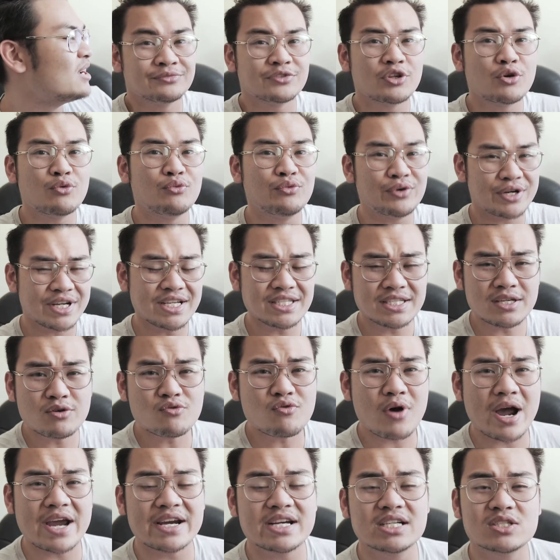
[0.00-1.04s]
The reason
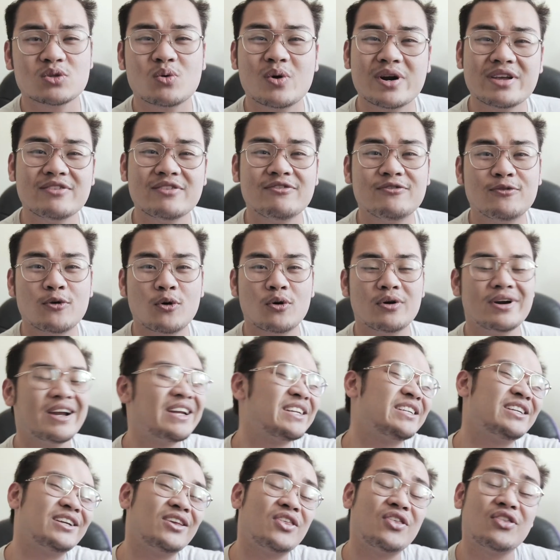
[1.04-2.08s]
why your 24
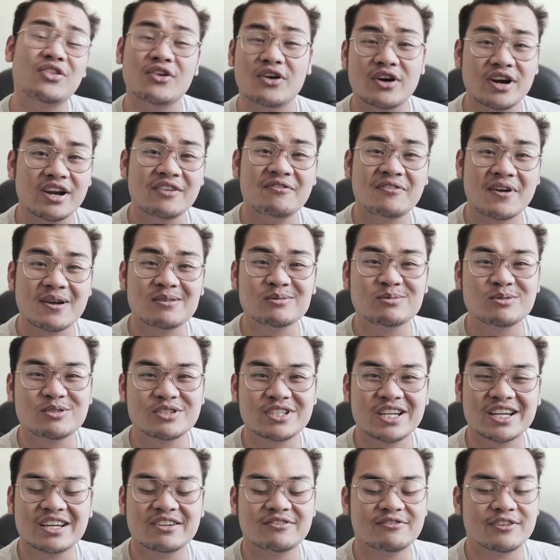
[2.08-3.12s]
and your 30 frames per
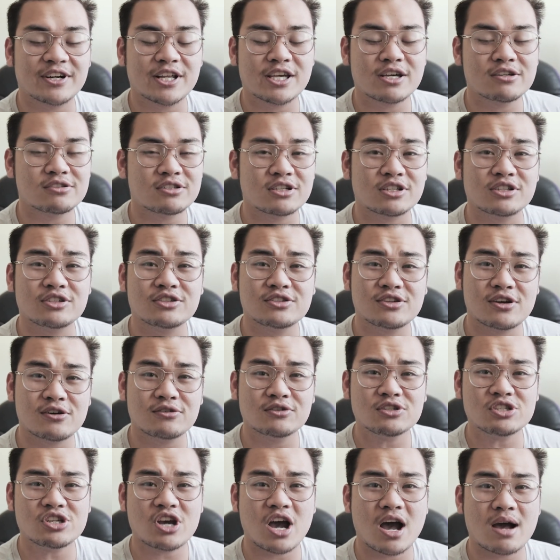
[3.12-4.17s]
second videos are so
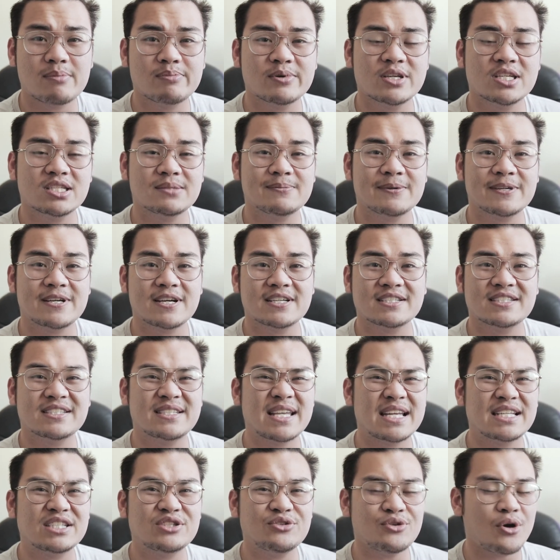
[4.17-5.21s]
choppy is because
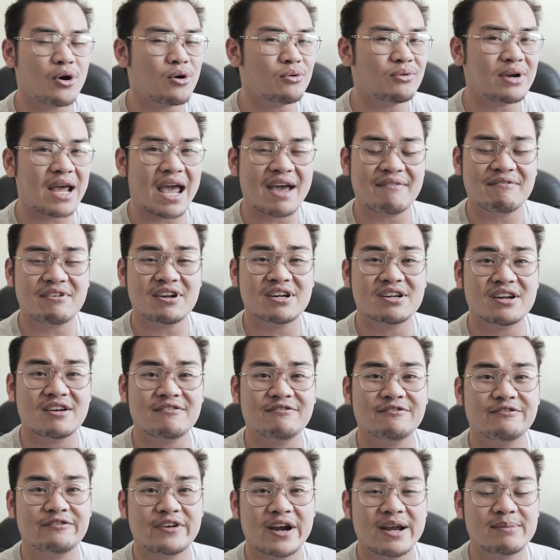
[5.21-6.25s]
they don't have
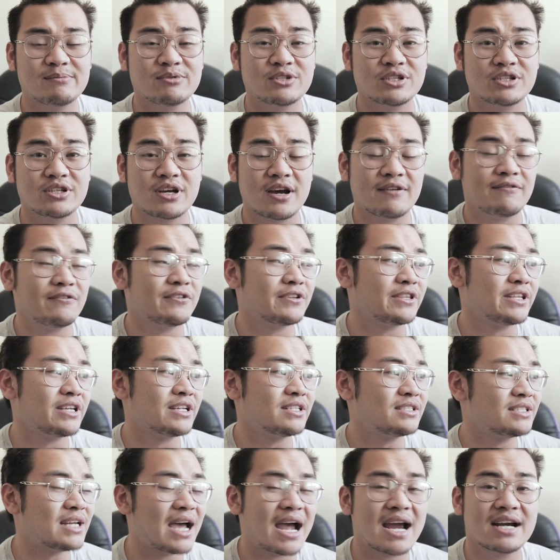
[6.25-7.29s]
enough frames to cover the
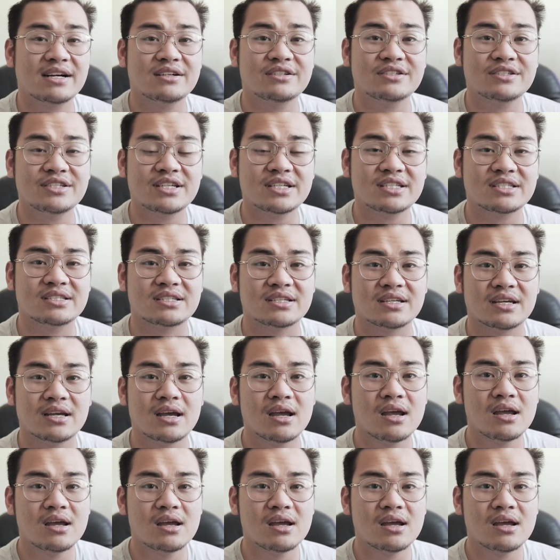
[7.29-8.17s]
entire 60.